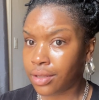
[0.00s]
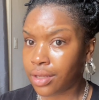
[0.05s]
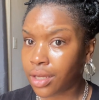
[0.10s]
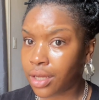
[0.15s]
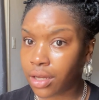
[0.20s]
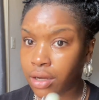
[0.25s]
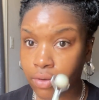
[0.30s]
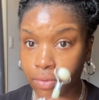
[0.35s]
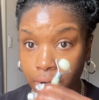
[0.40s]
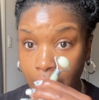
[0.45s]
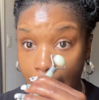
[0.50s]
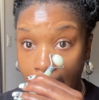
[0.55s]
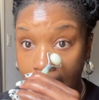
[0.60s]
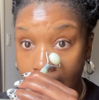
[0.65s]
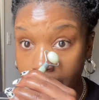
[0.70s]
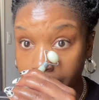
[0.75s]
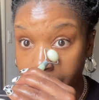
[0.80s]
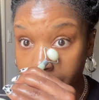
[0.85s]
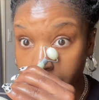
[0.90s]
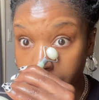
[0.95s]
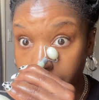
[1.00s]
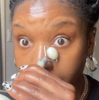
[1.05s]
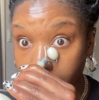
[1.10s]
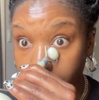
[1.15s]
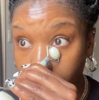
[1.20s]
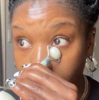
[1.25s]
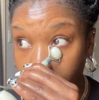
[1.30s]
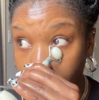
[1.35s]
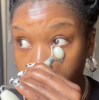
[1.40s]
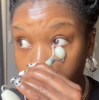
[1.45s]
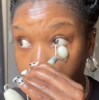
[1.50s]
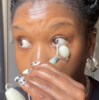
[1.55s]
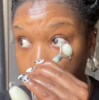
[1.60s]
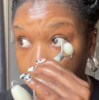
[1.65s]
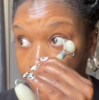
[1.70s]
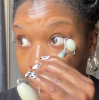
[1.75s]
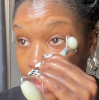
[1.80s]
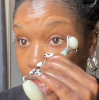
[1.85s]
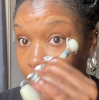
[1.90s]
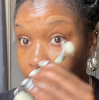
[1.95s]
I don't wanna hype it, but
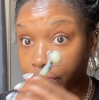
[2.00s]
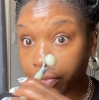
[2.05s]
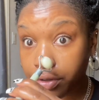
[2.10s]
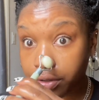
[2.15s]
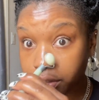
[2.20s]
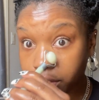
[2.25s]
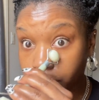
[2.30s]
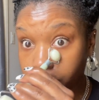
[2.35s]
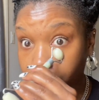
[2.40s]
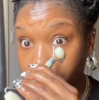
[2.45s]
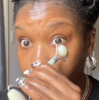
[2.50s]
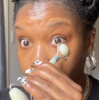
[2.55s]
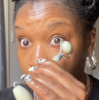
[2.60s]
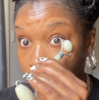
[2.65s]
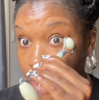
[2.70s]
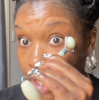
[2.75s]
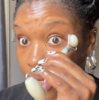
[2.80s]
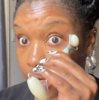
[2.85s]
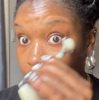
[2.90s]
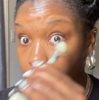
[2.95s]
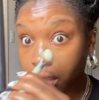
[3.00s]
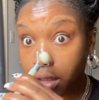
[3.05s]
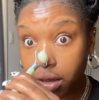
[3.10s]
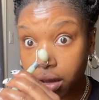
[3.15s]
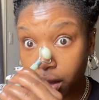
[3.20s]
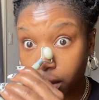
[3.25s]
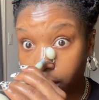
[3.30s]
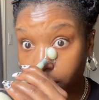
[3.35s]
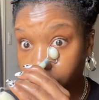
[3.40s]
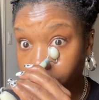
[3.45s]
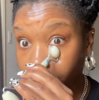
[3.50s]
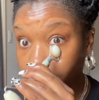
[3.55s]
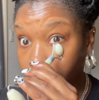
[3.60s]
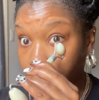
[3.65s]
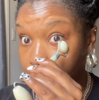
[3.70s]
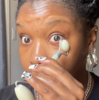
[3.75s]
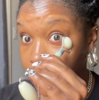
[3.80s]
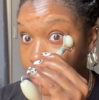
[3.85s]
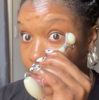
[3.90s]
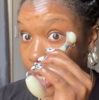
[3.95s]
that feels
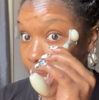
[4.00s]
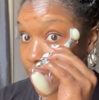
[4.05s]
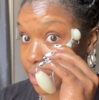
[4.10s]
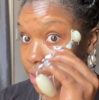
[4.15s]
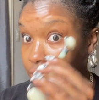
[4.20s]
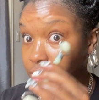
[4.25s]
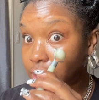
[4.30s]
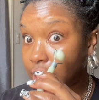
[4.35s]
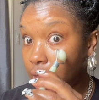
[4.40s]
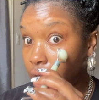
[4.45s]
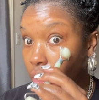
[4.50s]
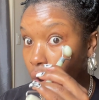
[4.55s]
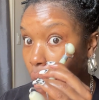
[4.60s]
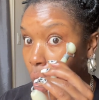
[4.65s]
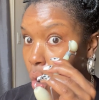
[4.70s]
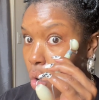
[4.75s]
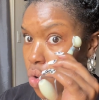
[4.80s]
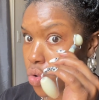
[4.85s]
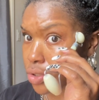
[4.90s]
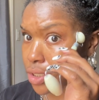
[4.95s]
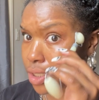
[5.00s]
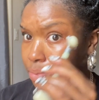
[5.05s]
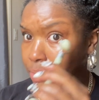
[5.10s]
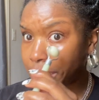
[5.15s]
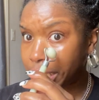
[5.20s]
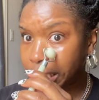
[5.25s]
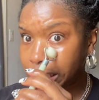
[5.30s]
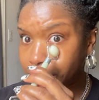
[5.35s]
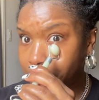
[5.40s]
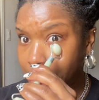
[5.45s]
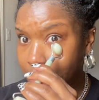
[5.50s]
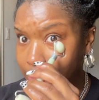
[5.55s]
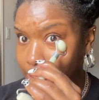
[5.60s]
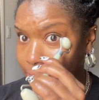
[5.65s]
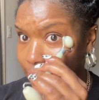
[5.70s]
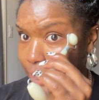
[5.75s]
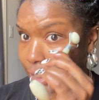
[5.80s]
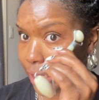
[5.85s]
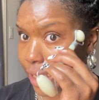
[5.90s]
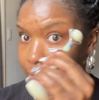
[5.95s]
fan-fucking-tastic. Just that cold up against my
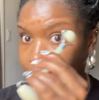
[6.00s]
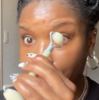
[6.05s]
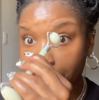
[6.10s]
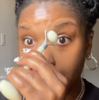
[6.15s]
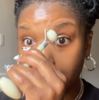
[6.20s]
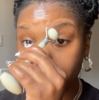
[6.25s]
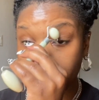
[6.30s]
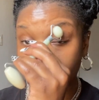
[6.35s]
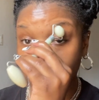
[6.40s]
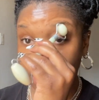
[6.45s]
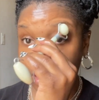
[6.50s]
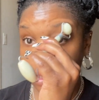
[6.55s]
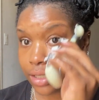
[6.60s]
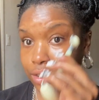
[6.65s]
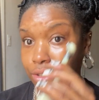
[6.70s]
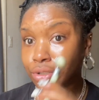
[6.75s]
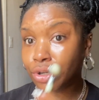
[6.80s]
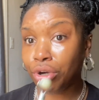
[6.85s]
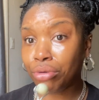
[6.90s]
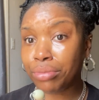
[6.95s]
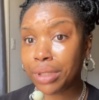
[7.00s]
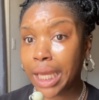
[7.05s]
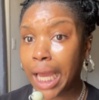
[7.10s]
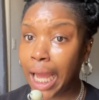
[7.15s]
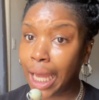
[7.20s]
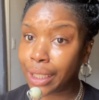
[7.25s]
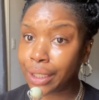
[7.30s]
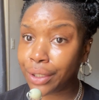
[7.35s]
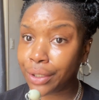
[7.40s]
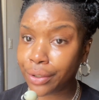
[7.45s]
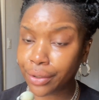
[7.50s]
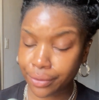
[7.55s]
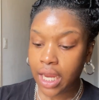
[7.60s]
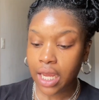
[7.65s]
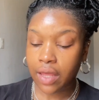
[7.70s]
skin, baby. You know it'd be hot here.